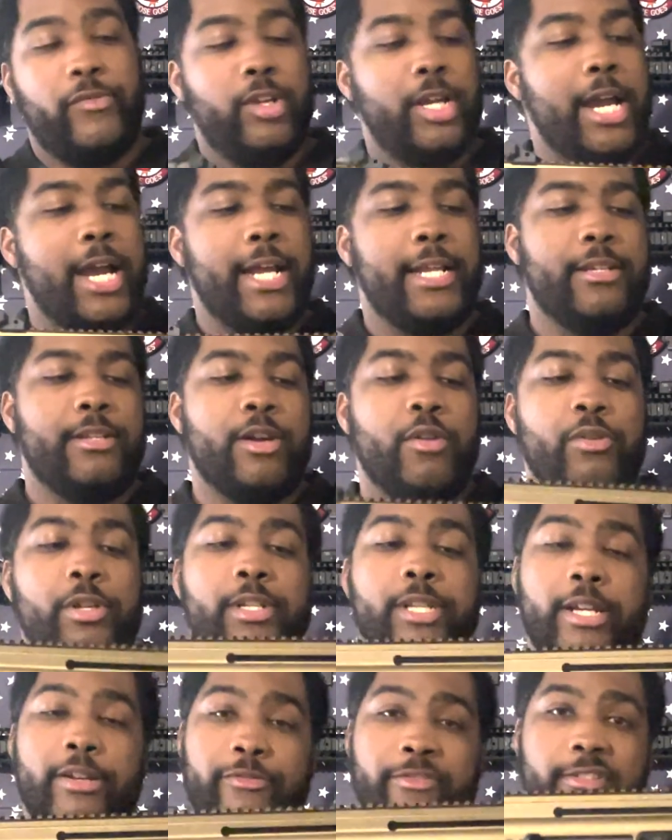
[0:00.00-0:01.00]
you guys know the
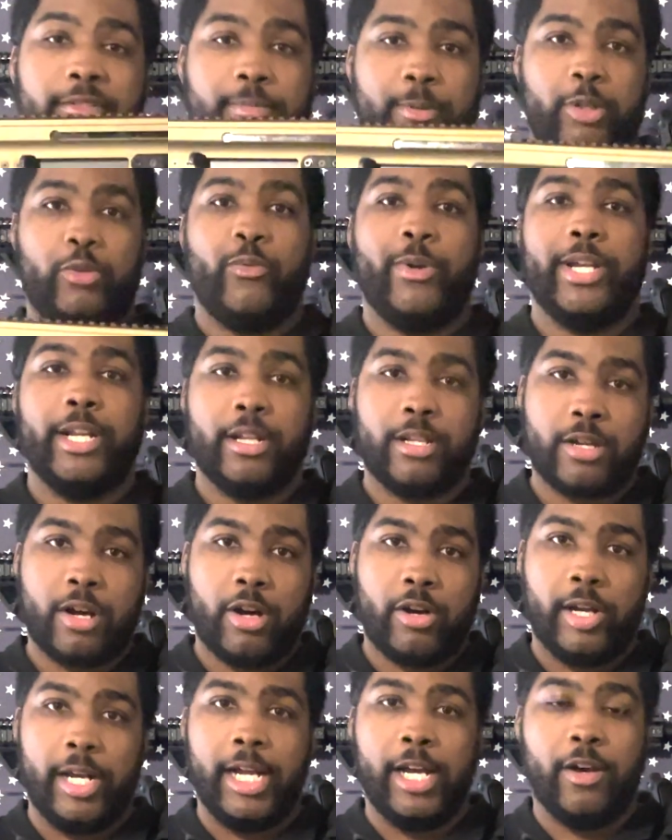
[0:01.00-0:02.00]
difference between the
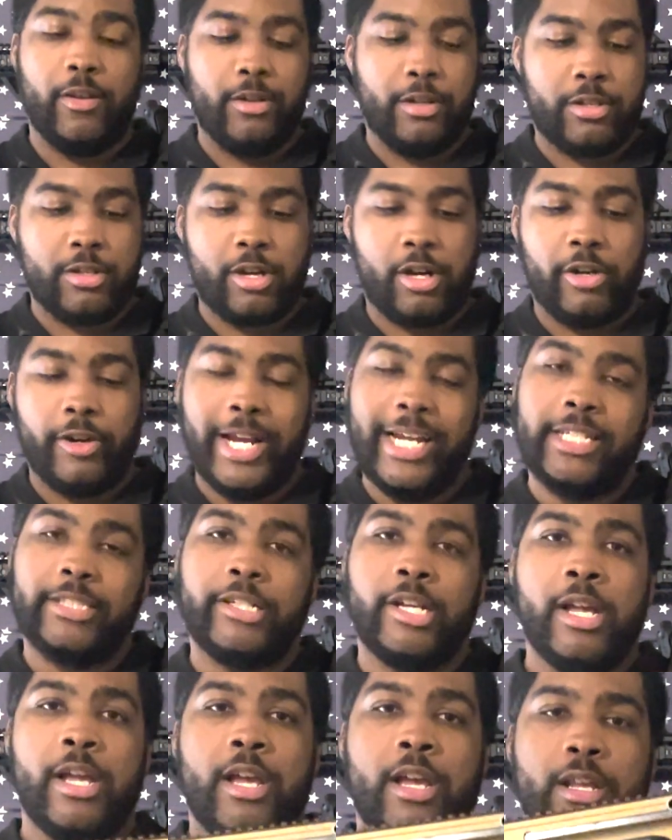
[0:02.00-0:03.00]
Scar L and the Scar H,
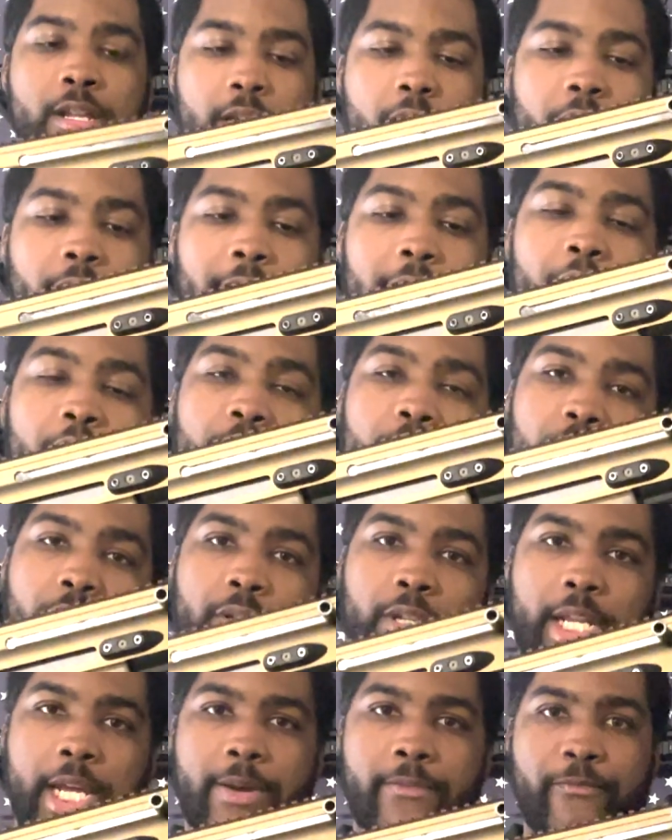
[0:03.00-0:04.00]
Scar L uses
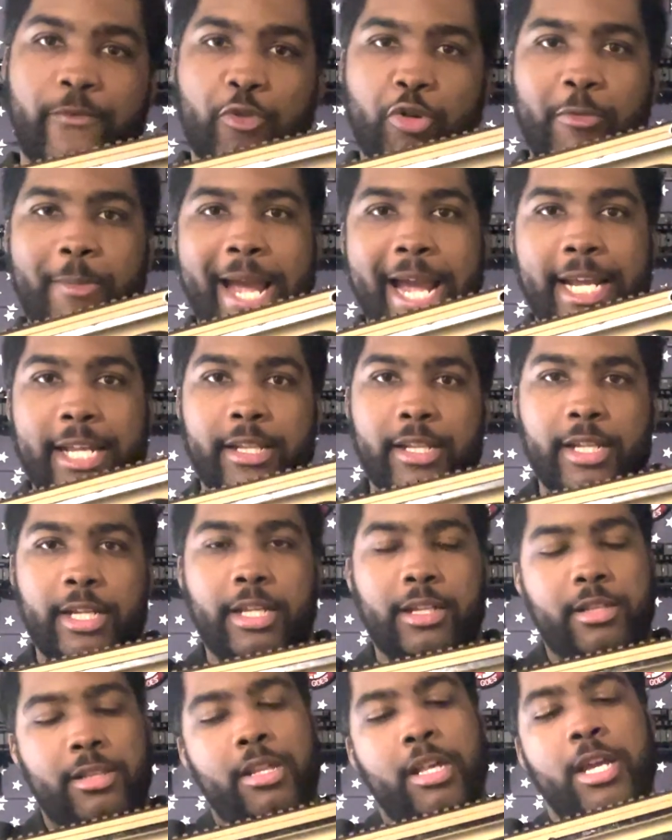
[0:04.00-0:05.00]
M4
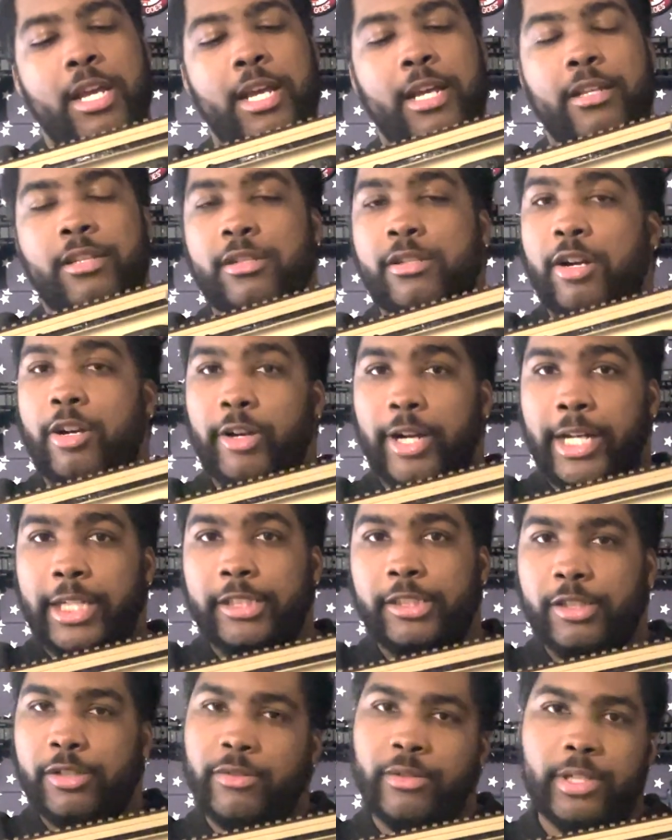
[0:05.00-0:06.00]
magazines, Scar H
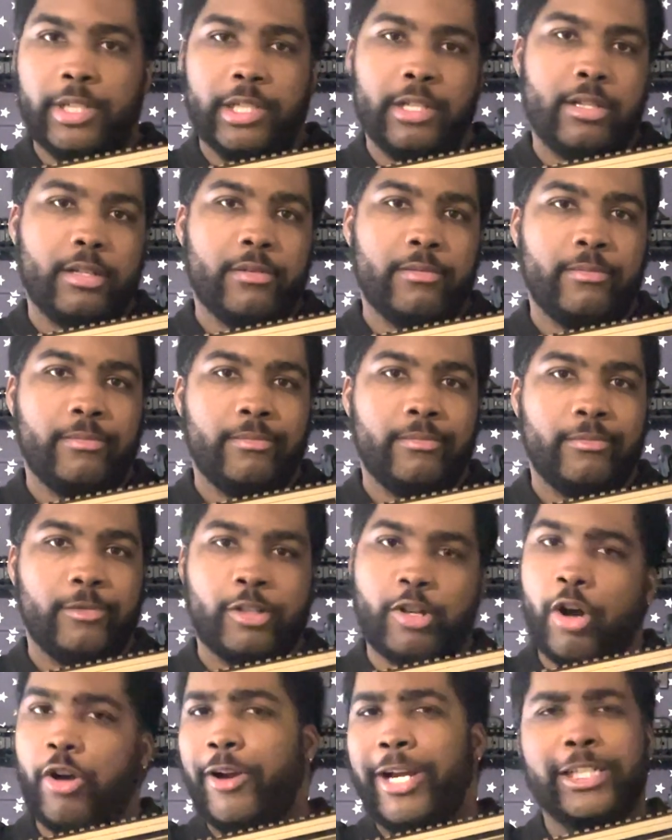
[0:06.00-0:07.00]
uses
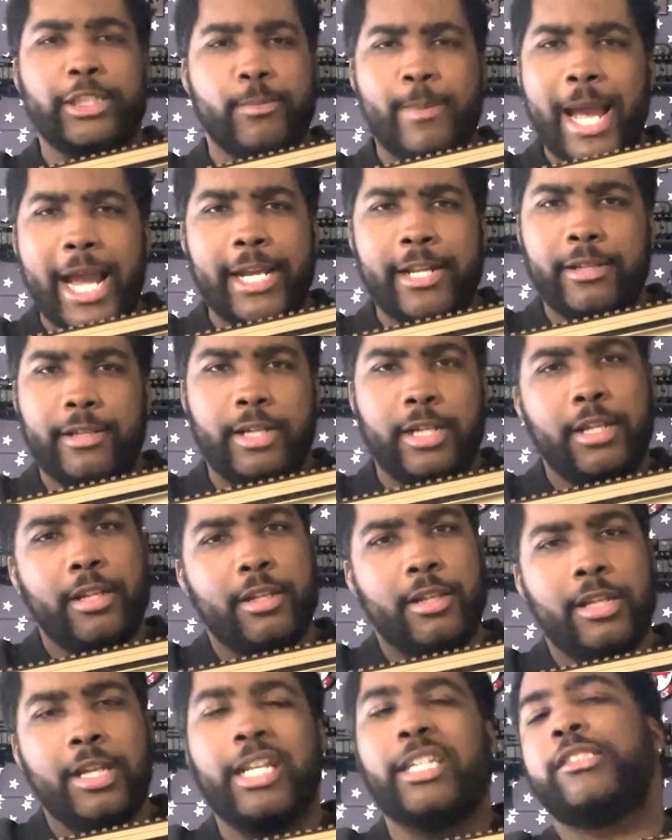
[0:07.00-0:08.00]
Scar H
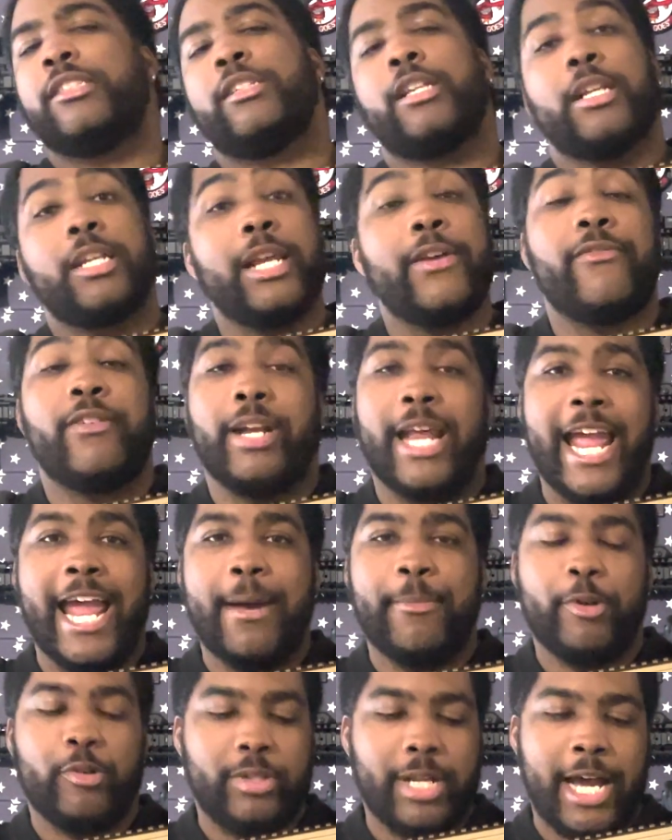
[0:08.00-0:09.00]
magazines. It's just a different
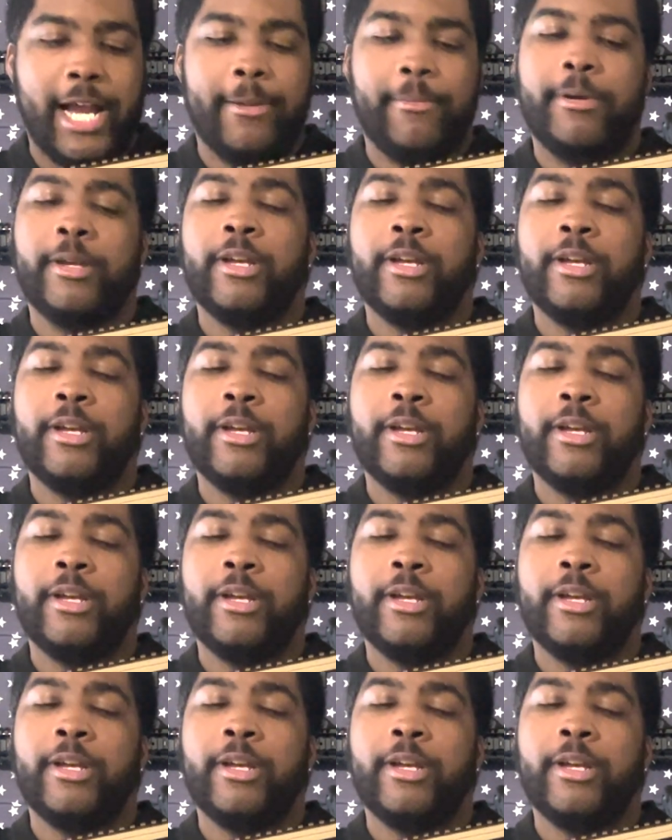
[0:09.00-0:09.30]
ammo type.